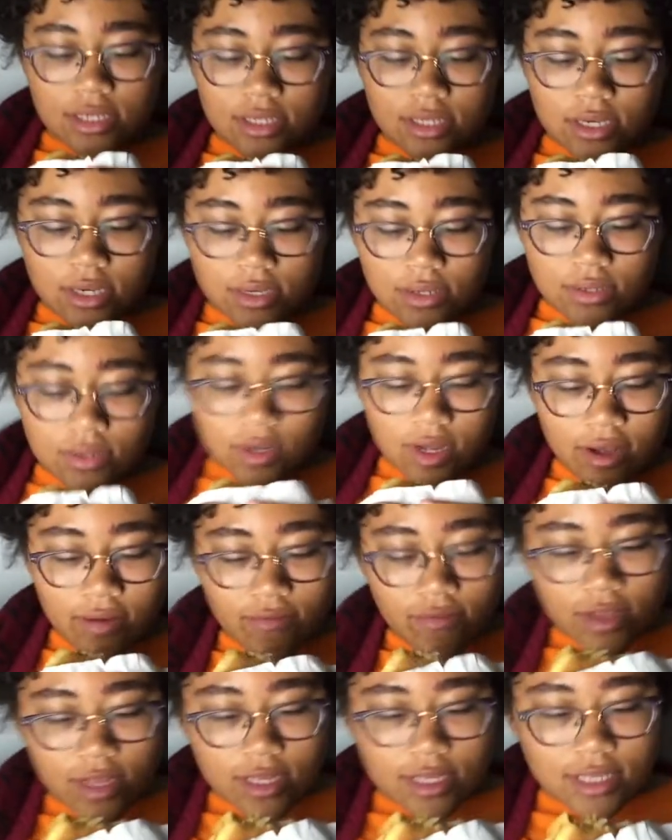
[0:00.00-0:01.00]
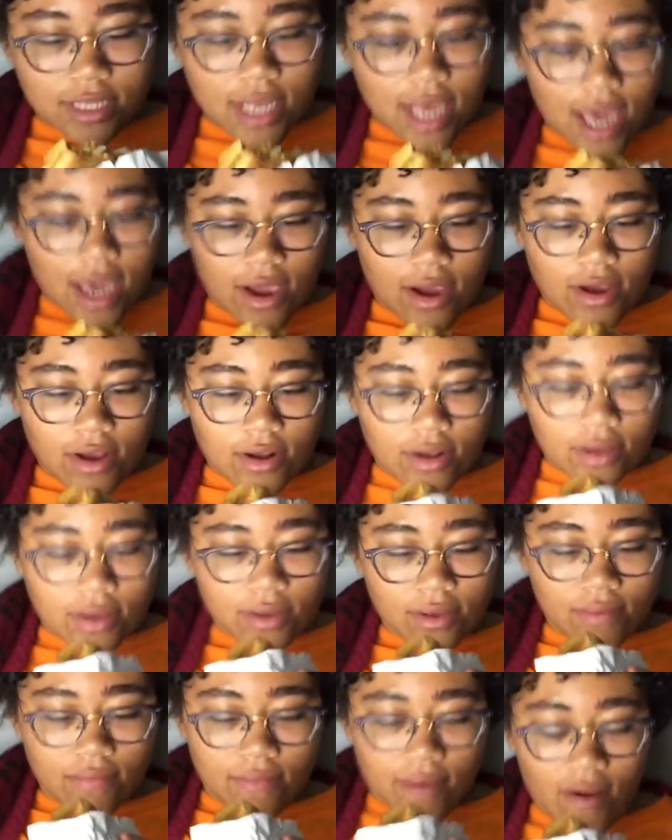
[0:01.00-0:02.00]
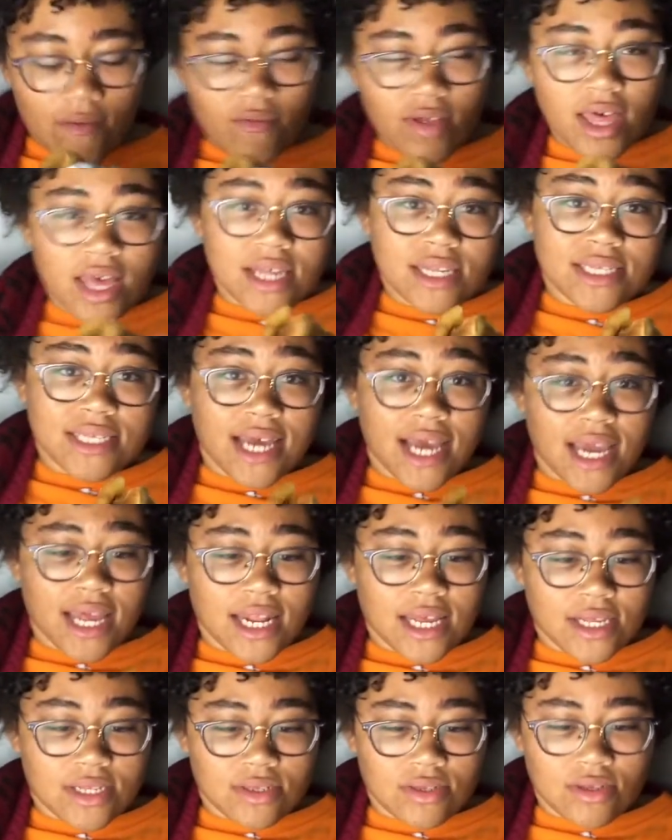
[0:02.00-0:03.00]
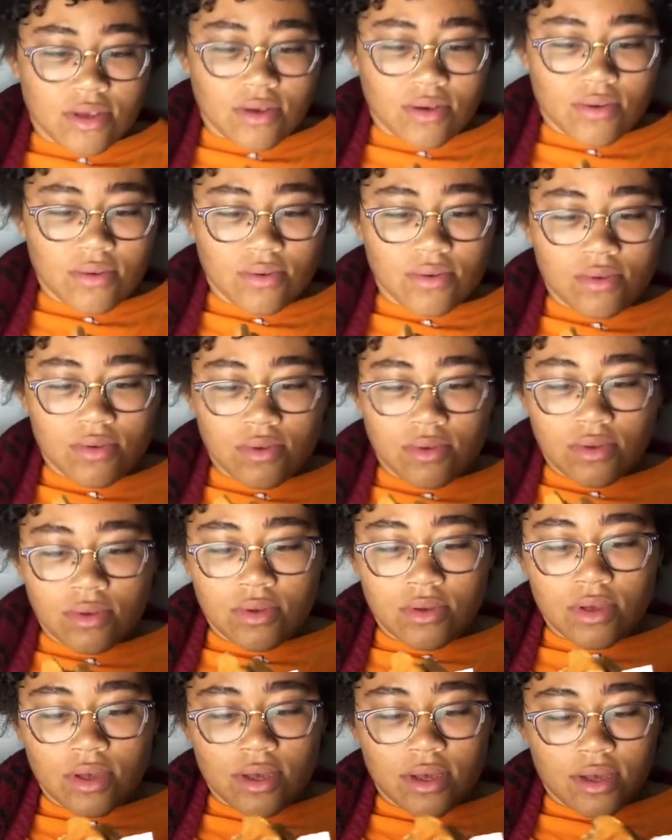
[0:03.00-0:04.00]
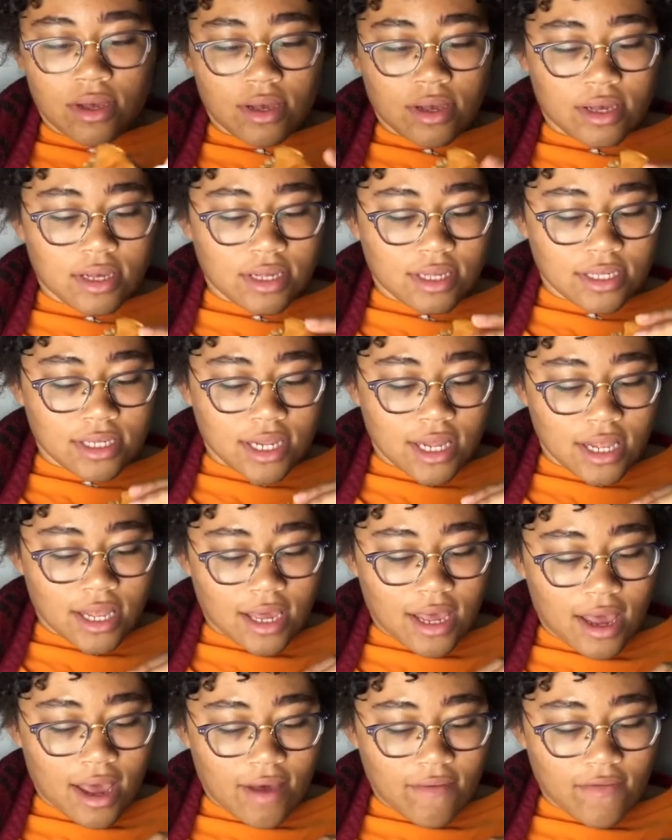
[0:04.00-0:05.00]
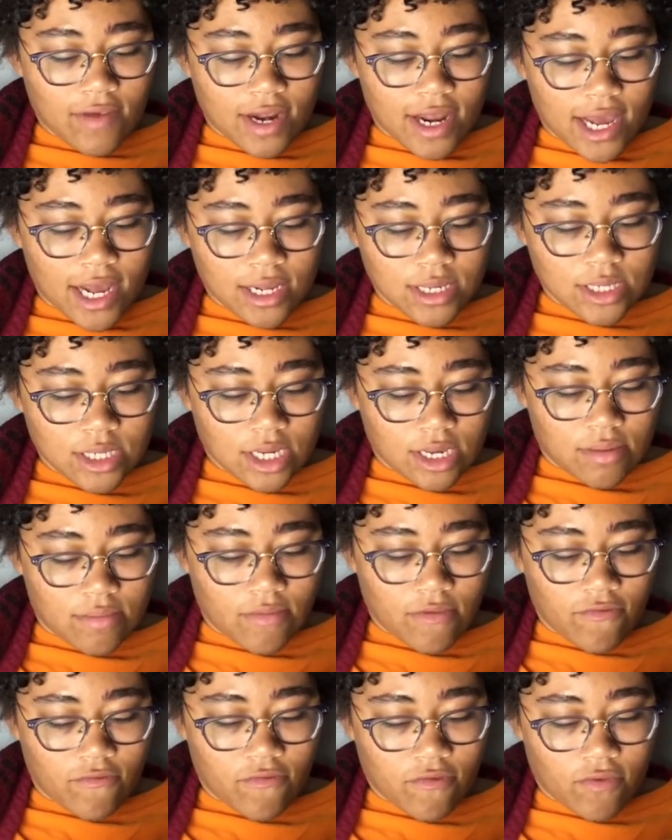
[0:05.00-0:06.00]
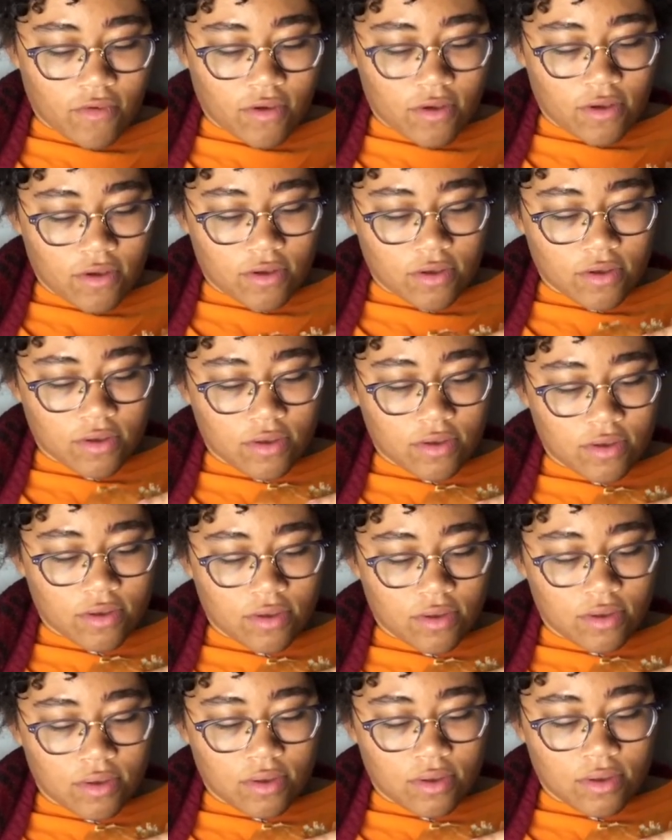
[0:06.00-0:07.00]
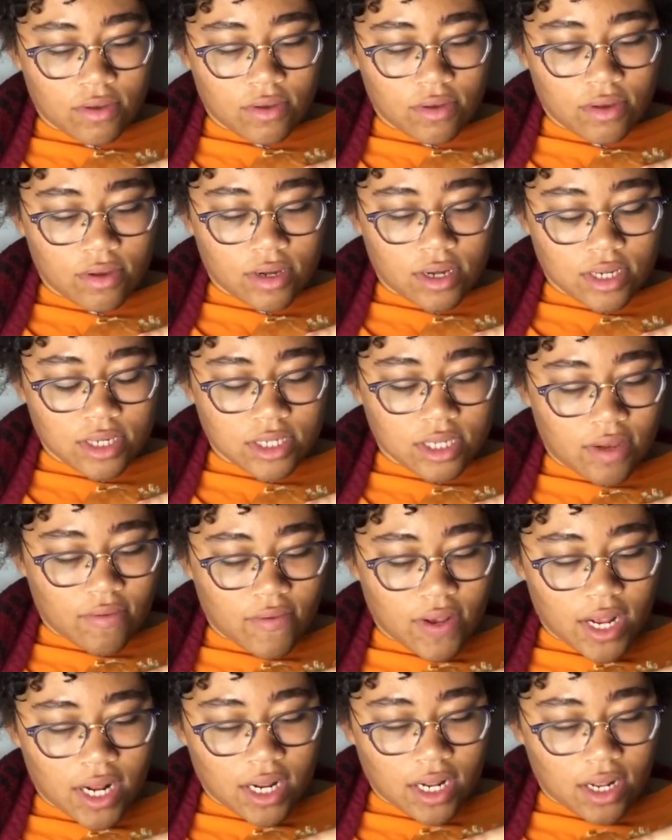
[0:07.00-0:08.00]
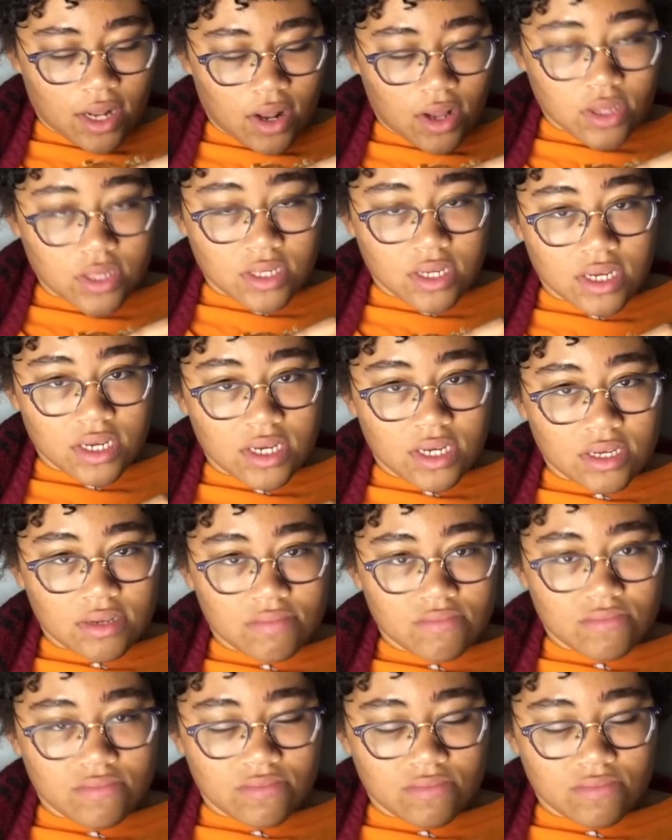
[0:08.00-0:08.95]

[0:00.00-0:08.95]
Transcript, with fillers: so I'm really scared, but I'm really excited. So it's not like I haven't had chicken before. I just haven't had it in a long time.